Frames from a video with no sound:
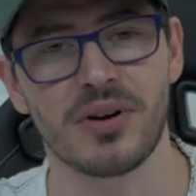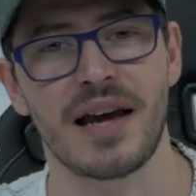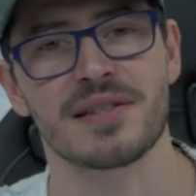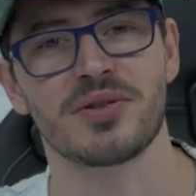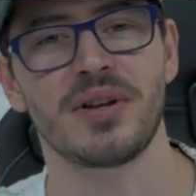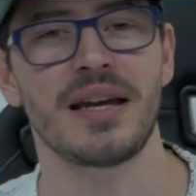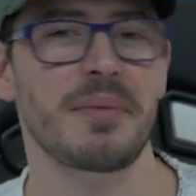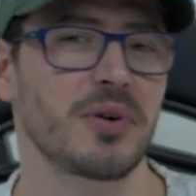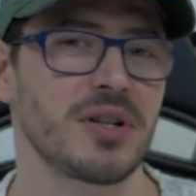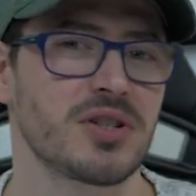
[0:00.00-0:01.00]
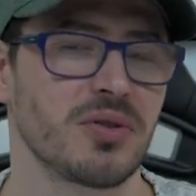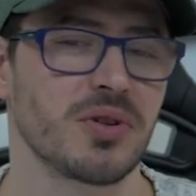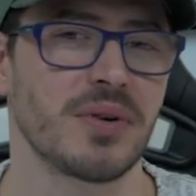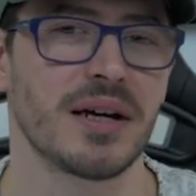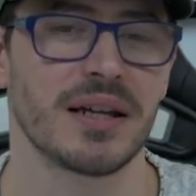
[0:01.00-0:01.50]
guys, today I'm gonna show
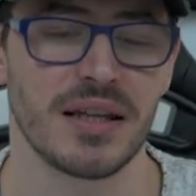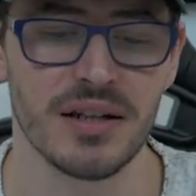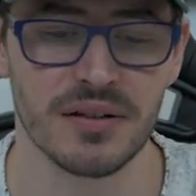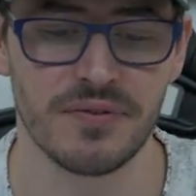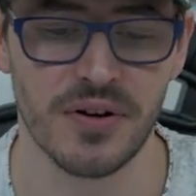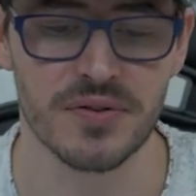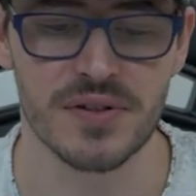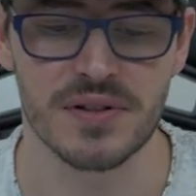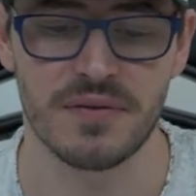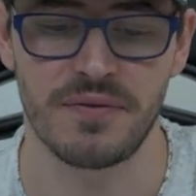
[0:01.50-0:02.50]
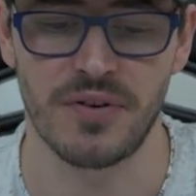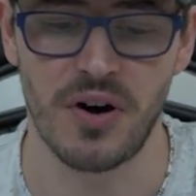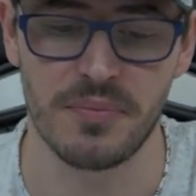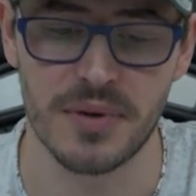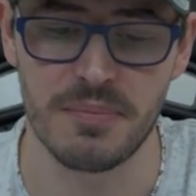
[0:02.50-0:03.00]
you earphones
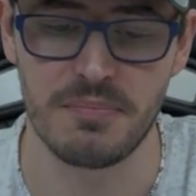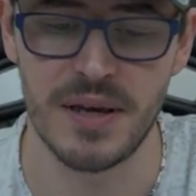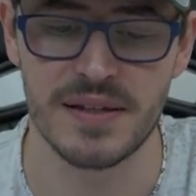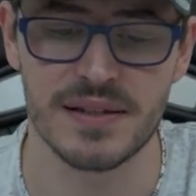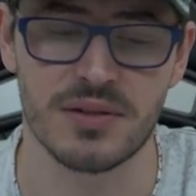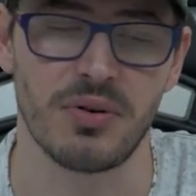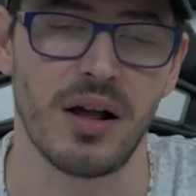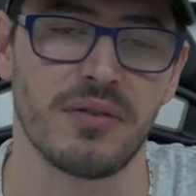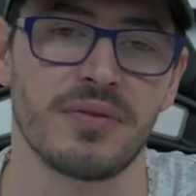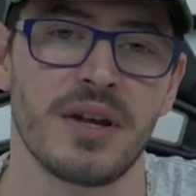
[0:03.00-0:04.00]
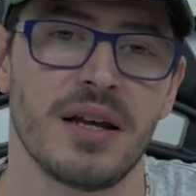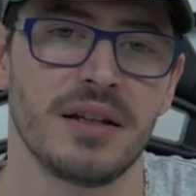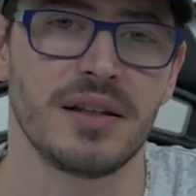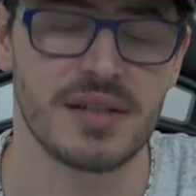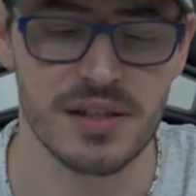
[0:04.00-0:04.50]
from Meze 12.
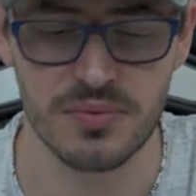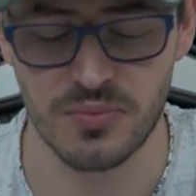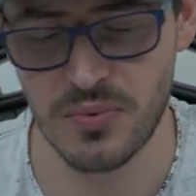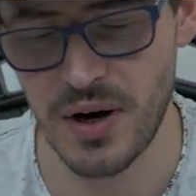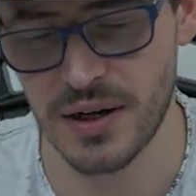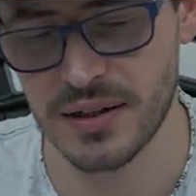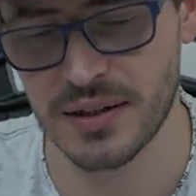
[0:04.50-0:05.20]
This is one